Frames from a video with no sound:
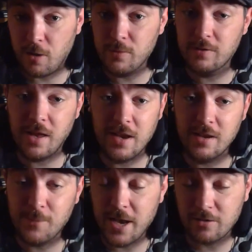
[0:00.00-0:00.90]
was saying
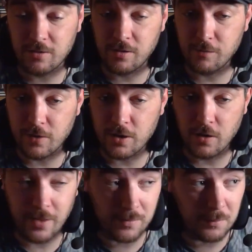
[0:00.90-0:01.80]
in my Exorcist
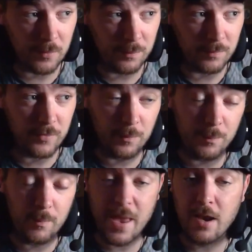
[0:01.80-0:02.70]
video that the
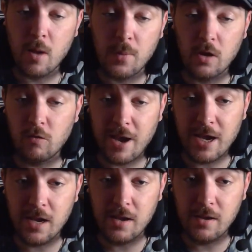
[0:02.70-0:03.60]
makeup on
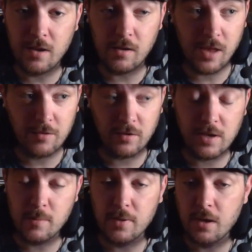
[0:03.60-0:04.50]
Reagan and as a
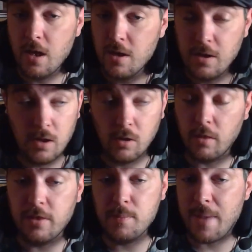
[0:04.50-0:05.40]
demon,
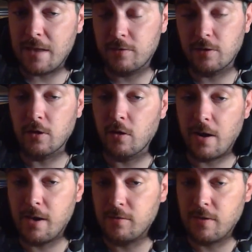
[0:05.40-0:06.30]
the best that
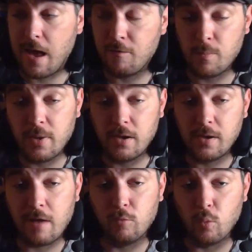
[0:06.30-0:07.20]
there has ever been
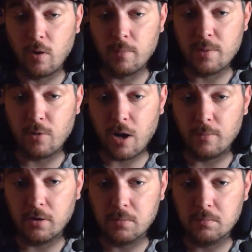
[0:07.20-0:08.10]
and ever will be,
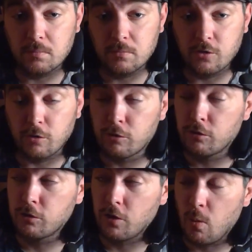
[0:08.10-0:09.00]
probably. Just
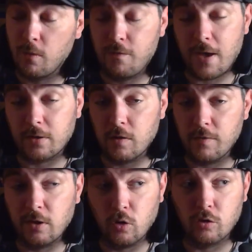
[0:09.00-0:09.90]
so effective,
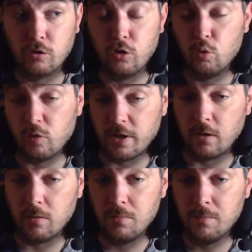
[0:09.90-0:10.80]
it looks too
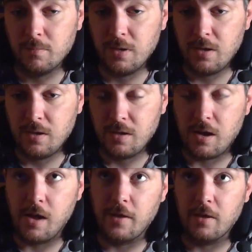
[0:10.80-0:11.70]
real.
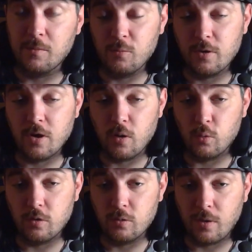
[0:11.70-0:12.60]
And then we go
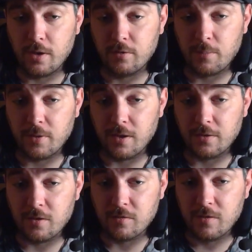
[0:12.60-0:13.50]
to, like, something
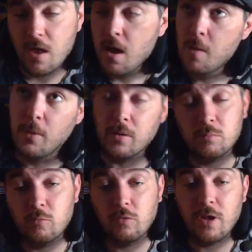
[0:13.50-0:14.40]
like this. But
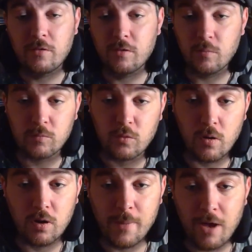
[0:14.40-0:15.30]
let's
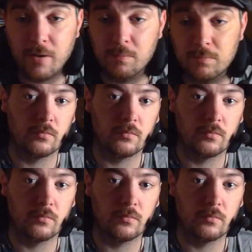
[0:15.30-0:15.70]
talk about it.